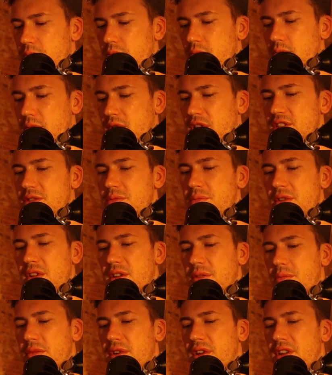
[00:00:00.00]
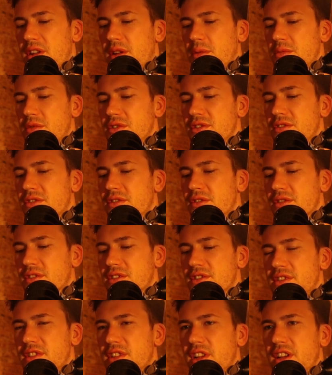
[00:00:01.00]
multiplying by a number so it
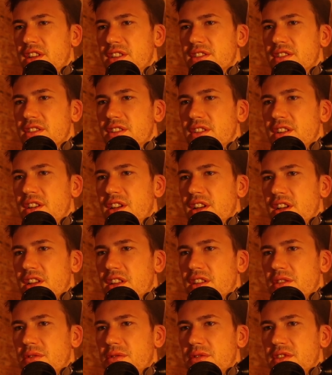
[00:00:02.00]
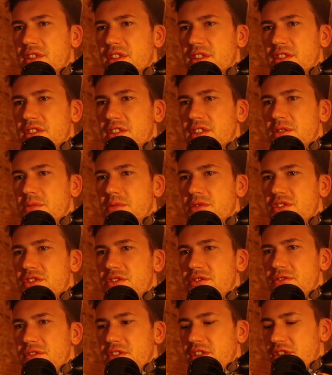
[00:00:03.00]
looks nicer. Then we take the
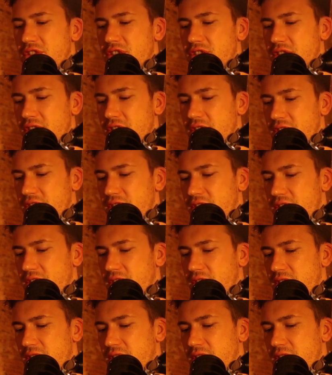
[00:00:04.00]
image features,